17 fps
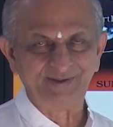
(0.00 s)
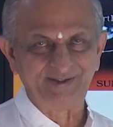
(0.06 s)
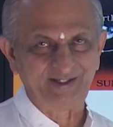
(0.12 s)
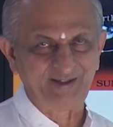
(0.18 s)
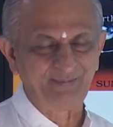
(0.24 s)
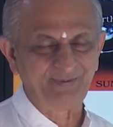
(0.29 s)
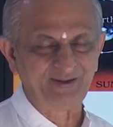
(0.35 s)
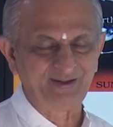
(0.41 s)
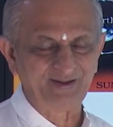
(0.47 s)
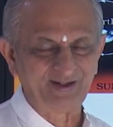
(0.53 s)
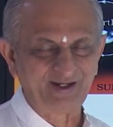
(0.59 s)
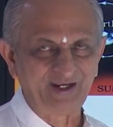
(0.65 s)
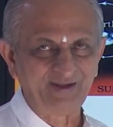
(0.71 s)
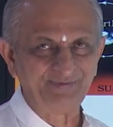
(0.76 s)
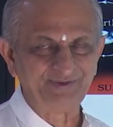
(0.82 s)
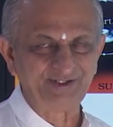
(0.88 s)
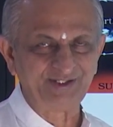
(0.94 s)
table,
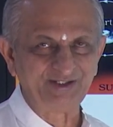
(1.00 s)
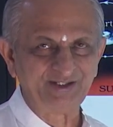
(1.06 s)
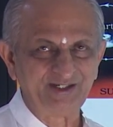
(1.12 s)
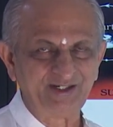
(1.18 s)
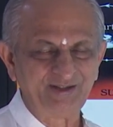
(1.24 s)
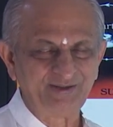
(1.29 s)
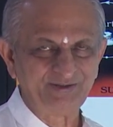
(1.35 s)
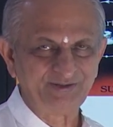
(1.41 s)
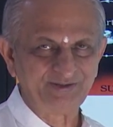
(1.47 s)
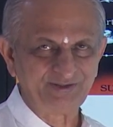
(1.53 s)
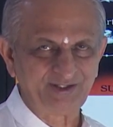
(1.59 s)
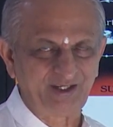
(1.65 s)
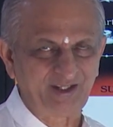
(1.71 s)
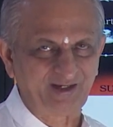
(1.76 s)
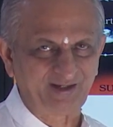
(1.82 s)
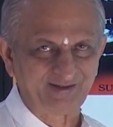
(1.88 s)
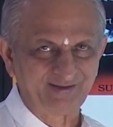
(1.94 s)
I am sitting in a
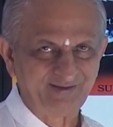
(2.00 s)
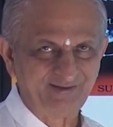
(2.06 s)
chair.